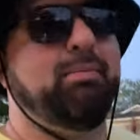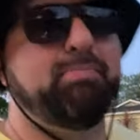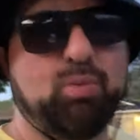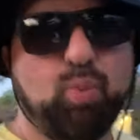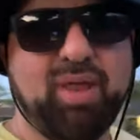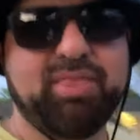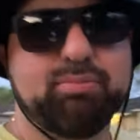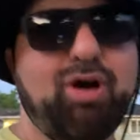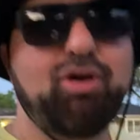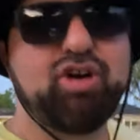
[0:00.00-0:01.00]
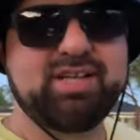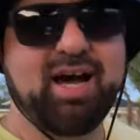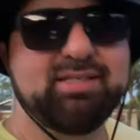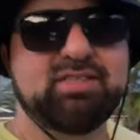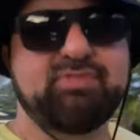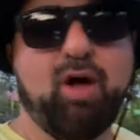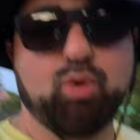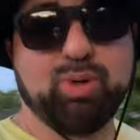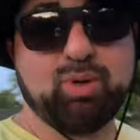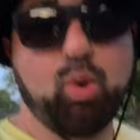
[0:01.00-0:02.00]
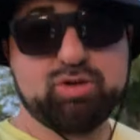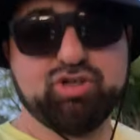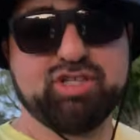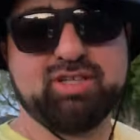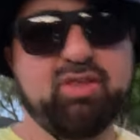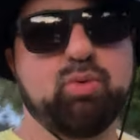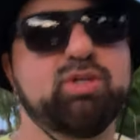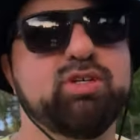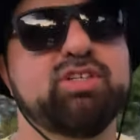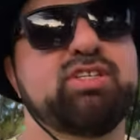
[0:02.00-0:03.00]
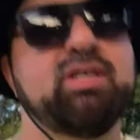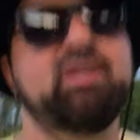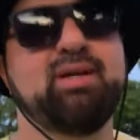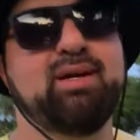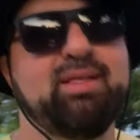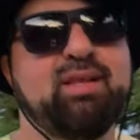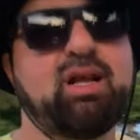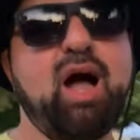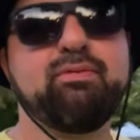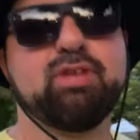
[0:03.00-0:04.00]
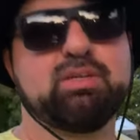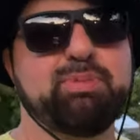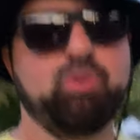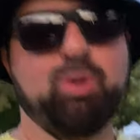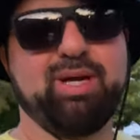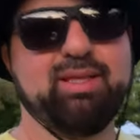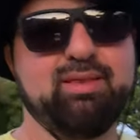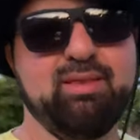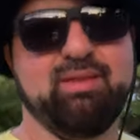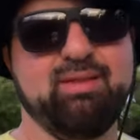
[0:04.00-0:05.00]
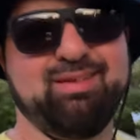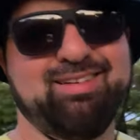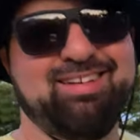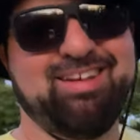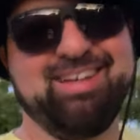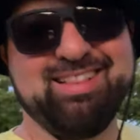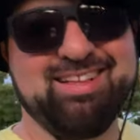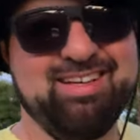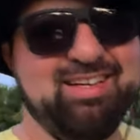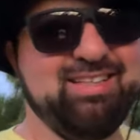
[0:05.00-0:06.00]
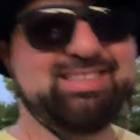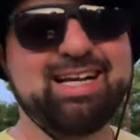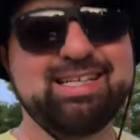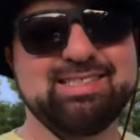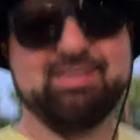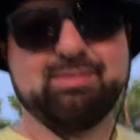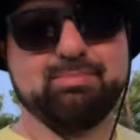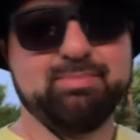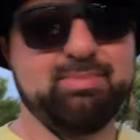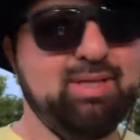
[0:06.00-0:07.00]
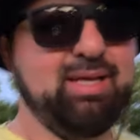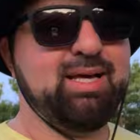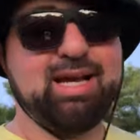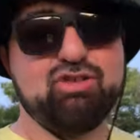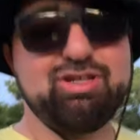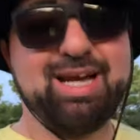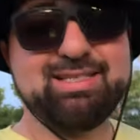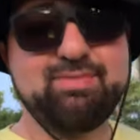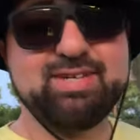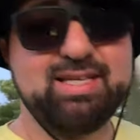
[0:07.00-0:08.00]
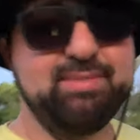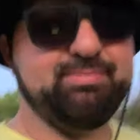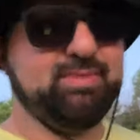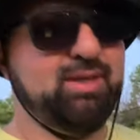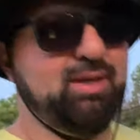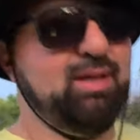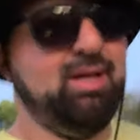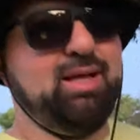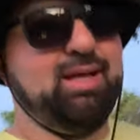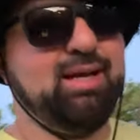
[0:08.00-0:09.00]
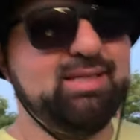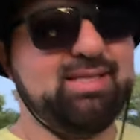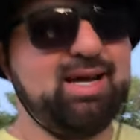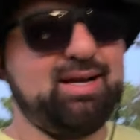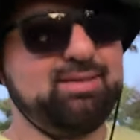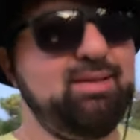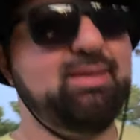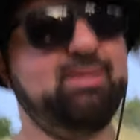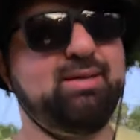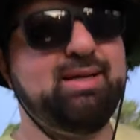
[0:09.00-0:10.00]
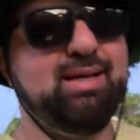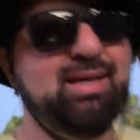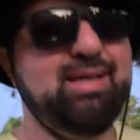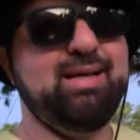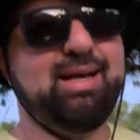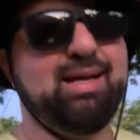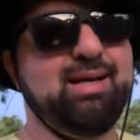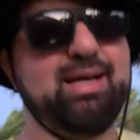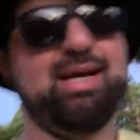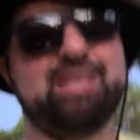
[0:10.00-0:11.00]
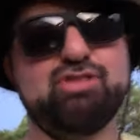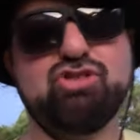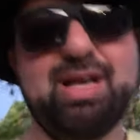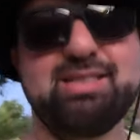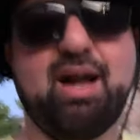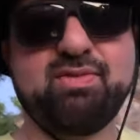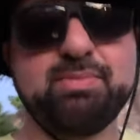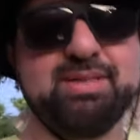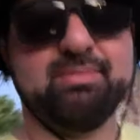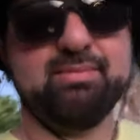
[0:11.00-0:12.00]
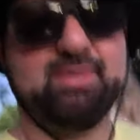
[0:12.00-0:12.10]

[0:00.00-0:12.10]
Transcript: but one that prioritizes following orders. In other words, the conflict between the second system and creativity is that a centralized government